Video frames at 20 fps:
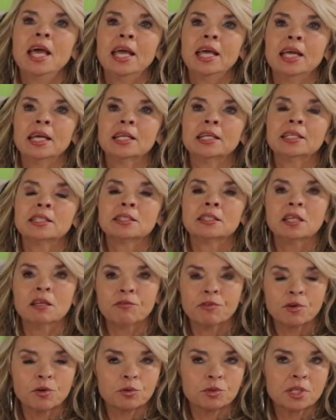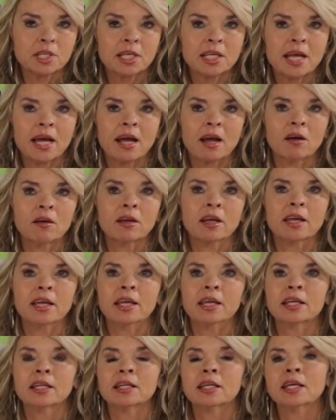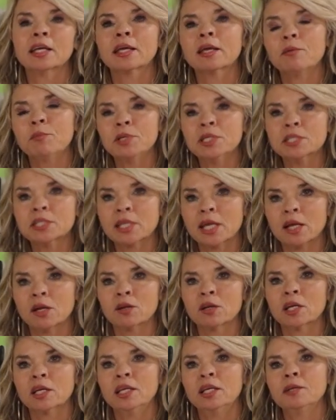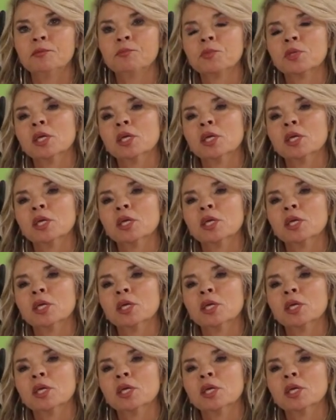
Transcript: and it's difficult to get out and it can be scary